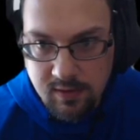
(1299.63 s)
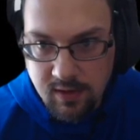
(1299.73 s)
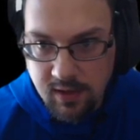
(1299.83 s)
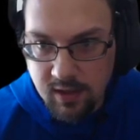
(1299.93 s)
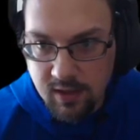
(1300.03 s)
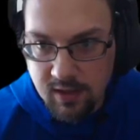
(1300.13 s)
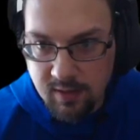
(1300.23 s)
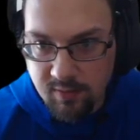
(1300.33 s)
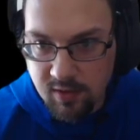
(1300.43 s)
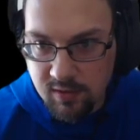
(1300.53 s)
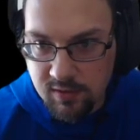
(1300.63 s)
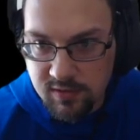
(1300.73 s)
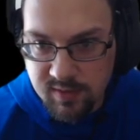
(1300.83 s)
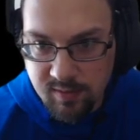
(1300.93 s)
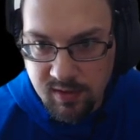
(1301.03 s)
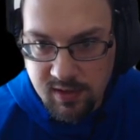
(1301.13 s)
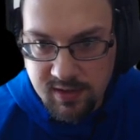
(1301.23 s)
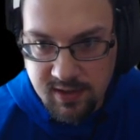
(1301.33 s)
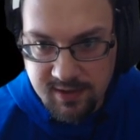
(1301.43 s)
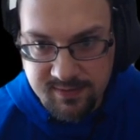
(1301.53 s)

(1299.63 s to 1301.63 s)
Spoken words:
And I'm gonna lose my Minotaur.